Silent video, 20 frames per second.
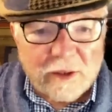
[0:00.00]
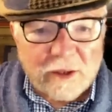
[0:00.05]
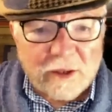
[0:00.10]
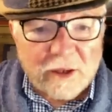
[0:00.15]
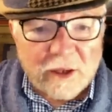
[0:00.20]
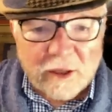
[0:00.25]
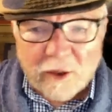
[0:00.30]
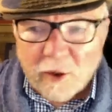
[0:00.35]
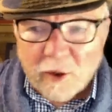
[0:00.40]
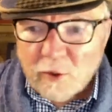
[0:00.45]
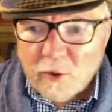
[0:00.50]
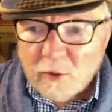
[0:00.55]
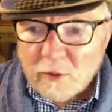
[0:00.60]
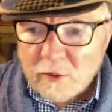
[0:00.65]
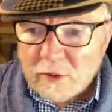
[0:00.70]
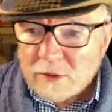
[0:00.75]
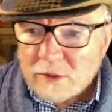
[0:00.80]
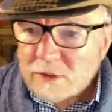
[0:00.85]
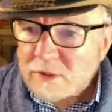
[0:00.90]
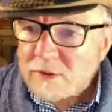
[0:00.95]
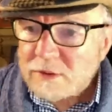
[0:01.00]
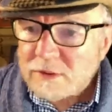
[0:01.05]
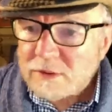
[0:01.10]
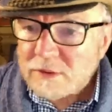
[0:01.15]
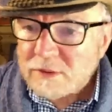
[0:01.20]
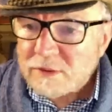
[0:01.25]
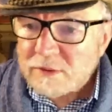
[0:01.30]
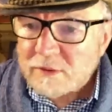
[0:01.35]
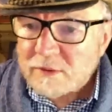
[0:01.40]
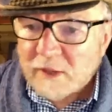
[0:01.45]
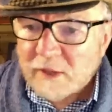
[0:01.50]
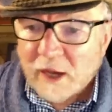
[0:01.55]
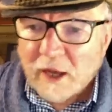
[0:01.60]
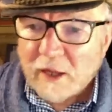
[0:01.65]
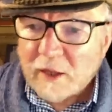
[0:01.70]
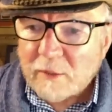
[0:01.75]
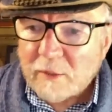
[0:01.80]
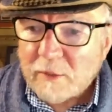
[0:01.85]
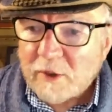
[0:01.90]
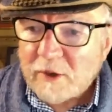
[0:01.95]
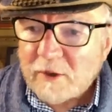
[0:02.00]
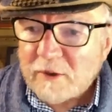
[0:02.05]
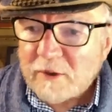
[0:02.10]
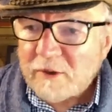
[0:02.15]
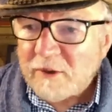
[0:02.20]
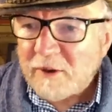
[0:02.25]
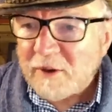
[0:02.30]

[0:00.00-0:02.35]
Hello, Caliber